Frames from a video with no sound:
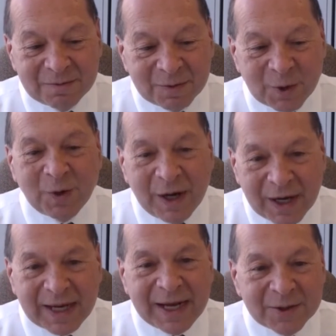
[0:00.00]

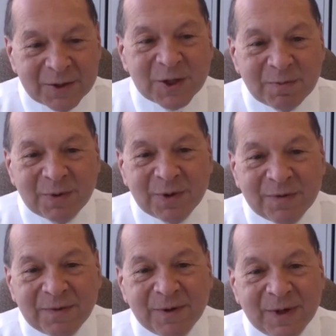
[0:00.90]
require council
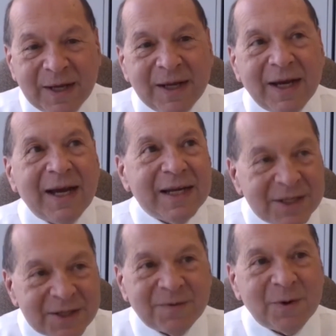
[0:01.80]
approval
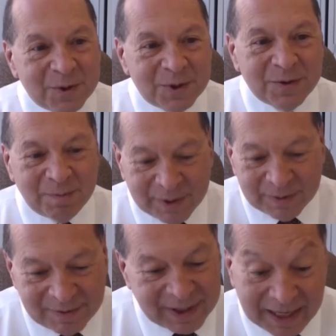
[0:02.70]
unless, of course, you're
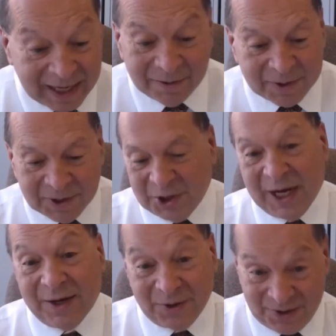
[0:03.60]
in a heritage
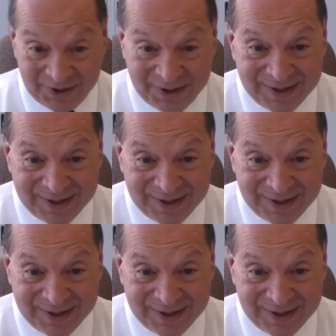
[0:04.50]
house.